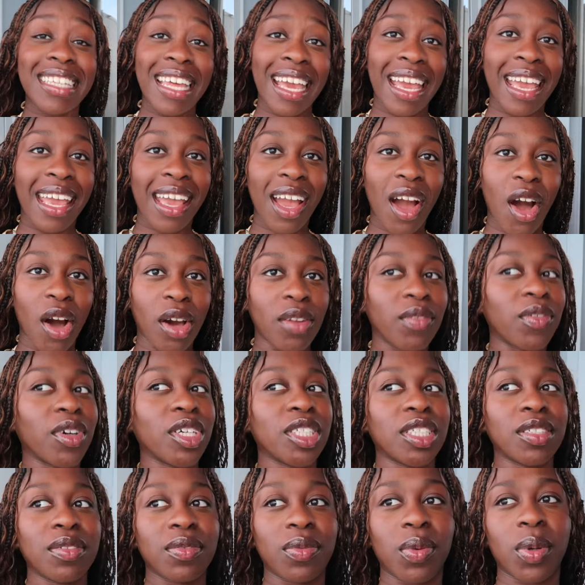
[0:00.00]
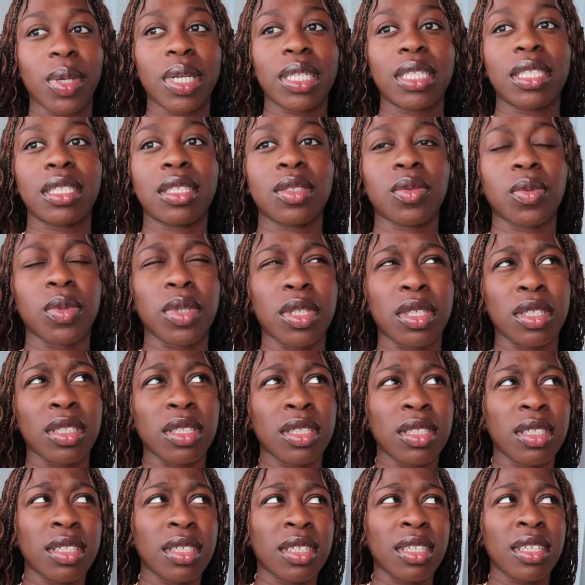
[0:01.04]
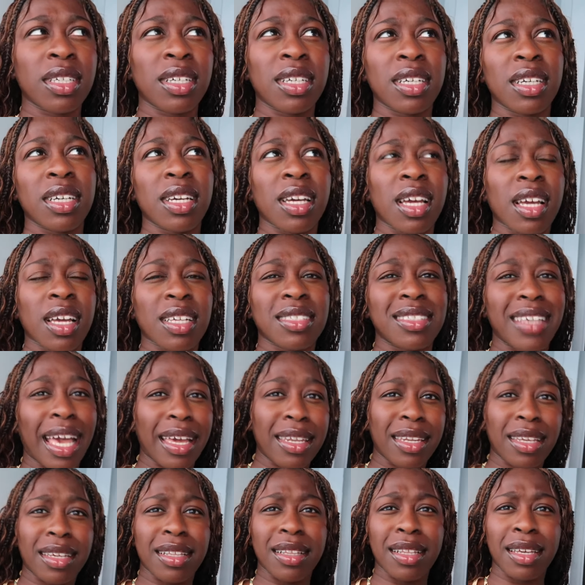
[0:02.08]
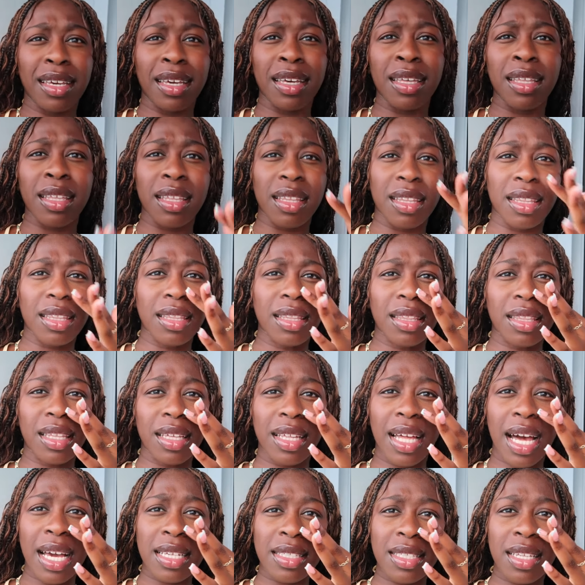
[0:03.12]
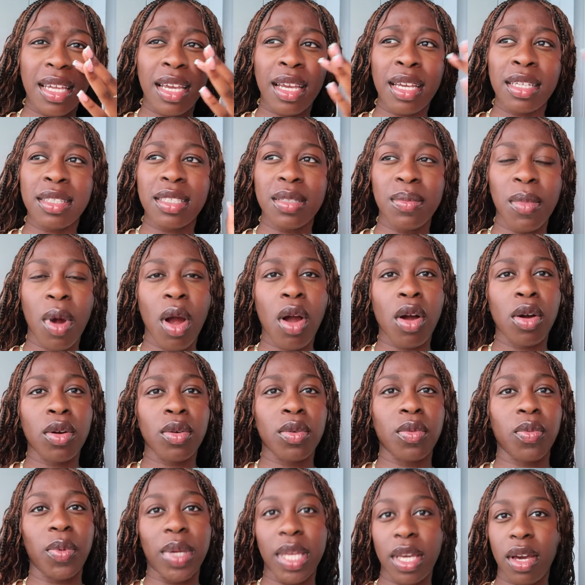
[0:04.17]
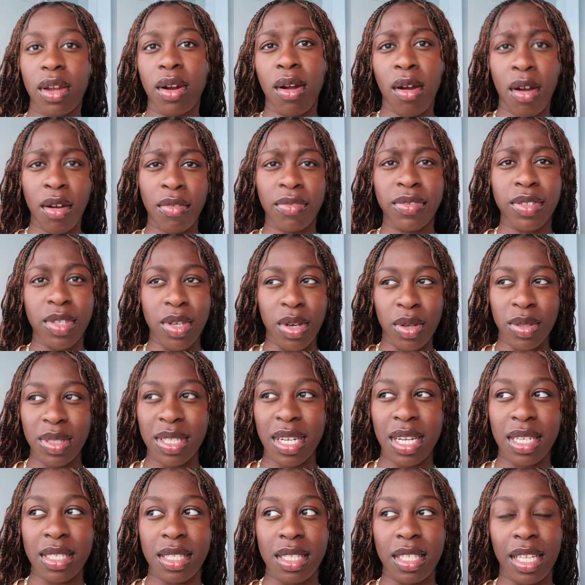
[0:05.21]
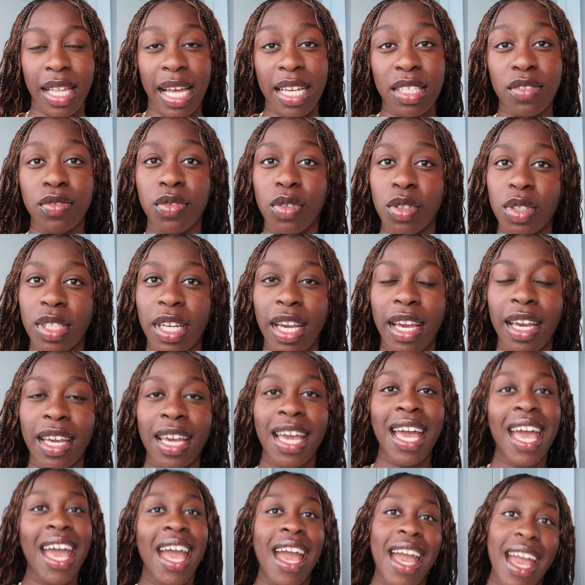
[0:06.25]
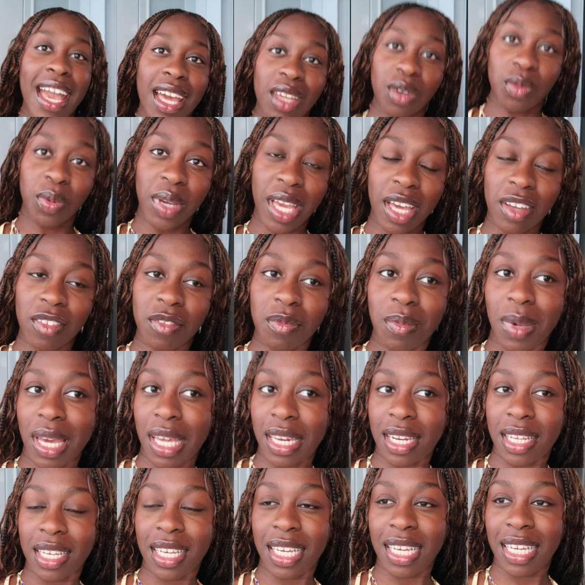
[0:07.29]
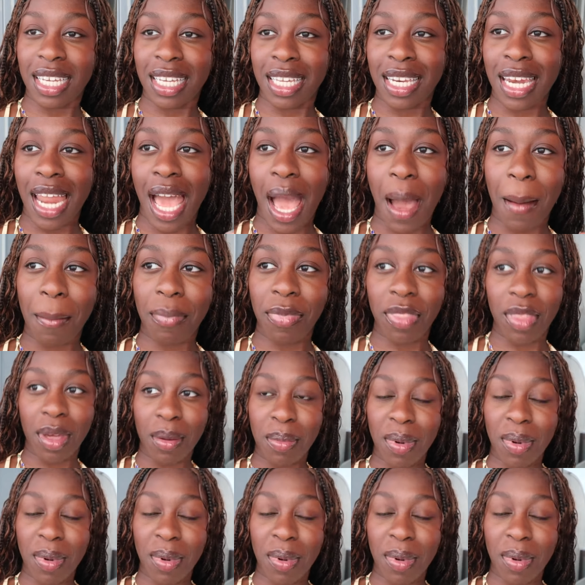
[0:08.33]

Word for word: day on Virgin Voyages. Well, technically the last day. Tomorrow we get off, so today's the last full day. And we have made it in the